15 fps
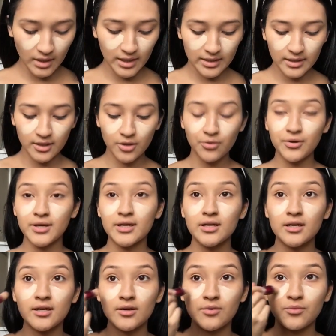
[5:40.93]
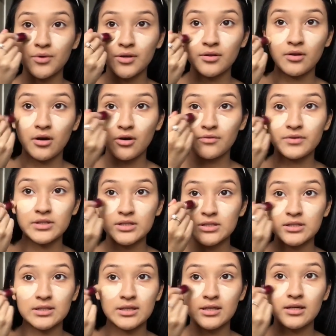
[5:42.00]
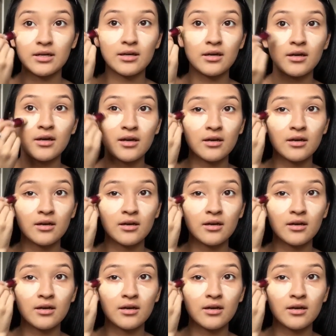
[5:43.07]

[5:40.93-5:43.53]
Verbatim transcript: And then going in with, obviously,